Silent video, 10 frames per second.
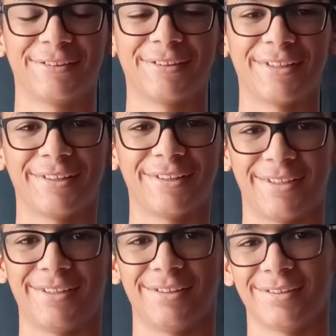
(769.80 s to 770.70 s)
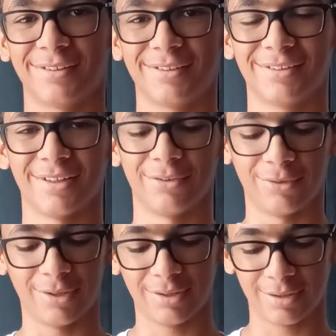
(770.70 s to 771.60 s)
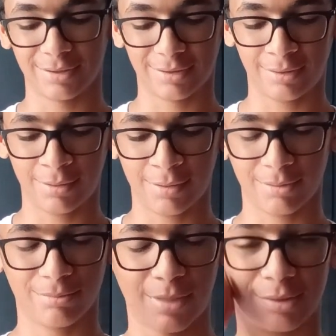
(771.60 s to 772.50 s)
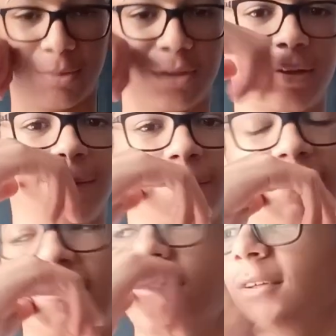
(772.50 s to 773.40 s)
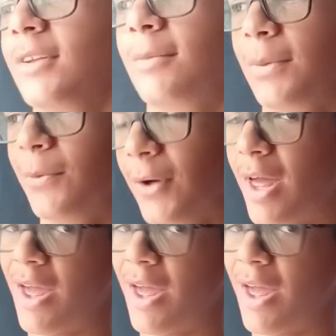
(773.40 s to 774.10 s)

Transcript: That doesn't sound right. That makes me sound rude to other people.